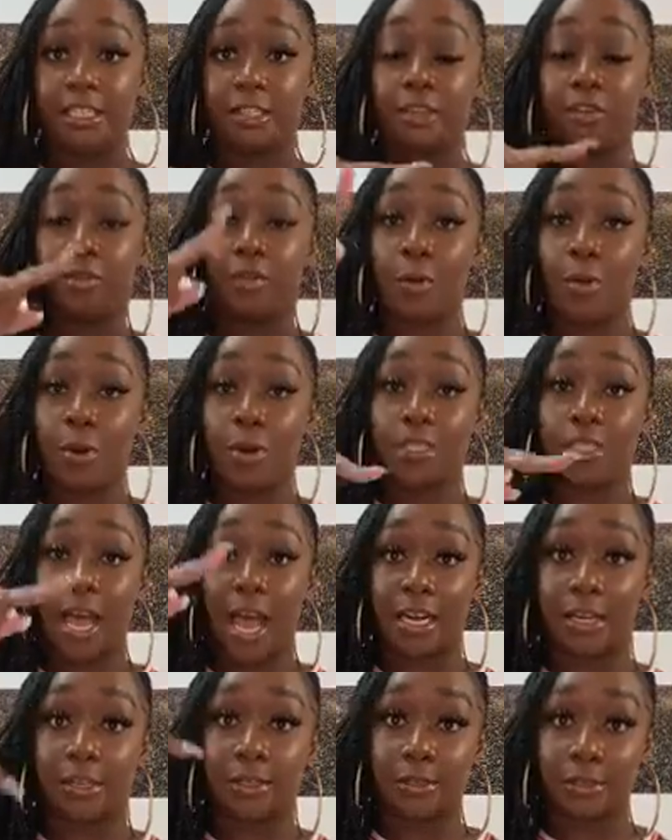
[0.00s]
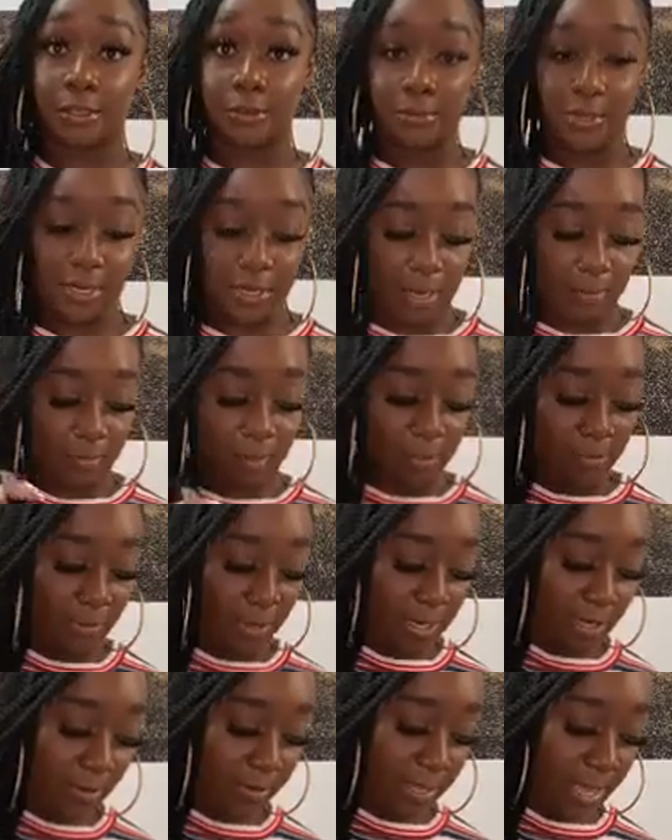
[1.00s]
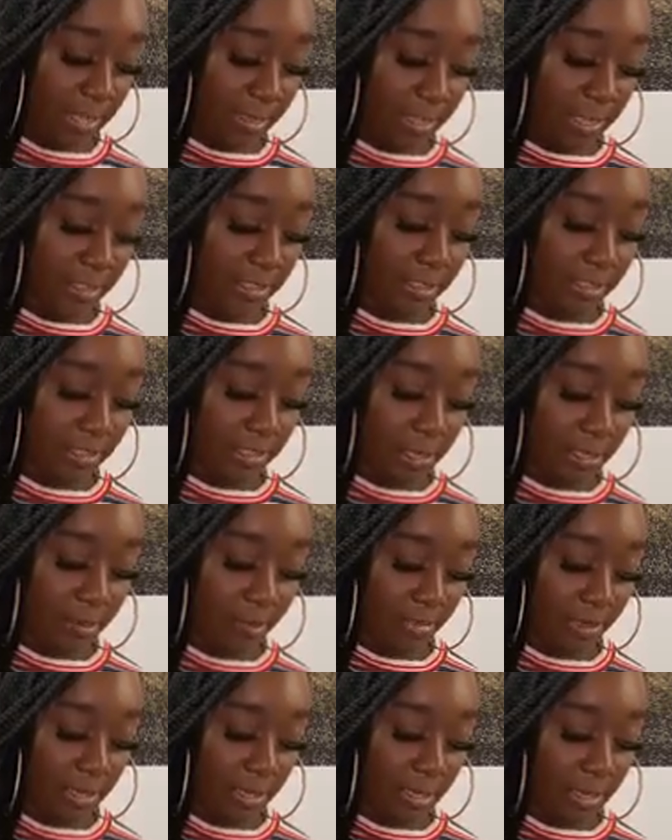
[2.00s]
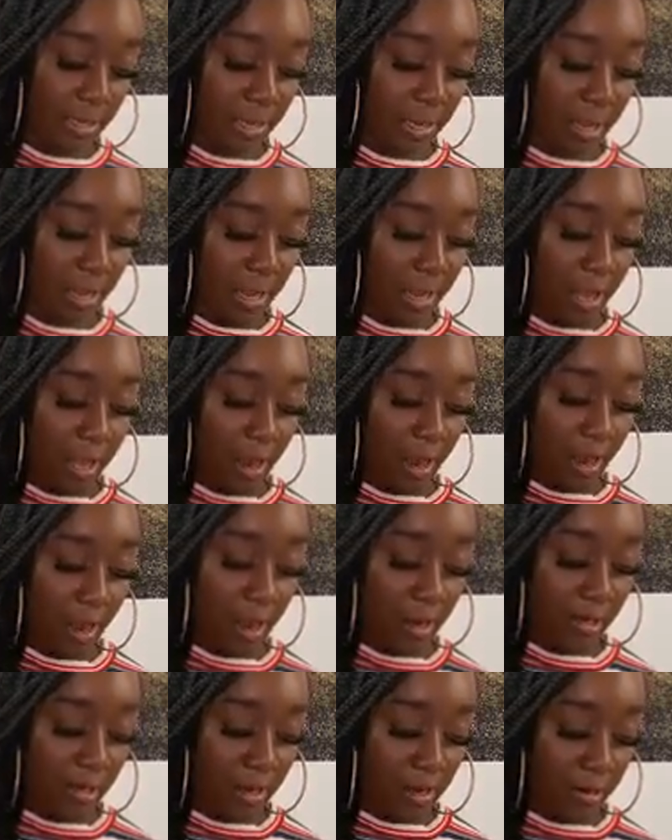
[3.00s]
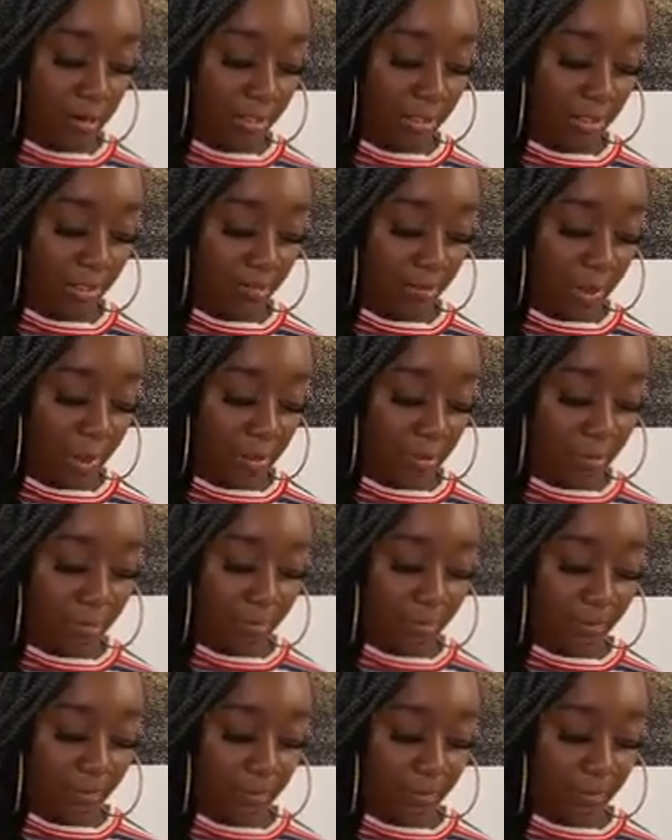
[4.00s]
So of course, out of those 3 numbers, we know that this is going to be our largest value.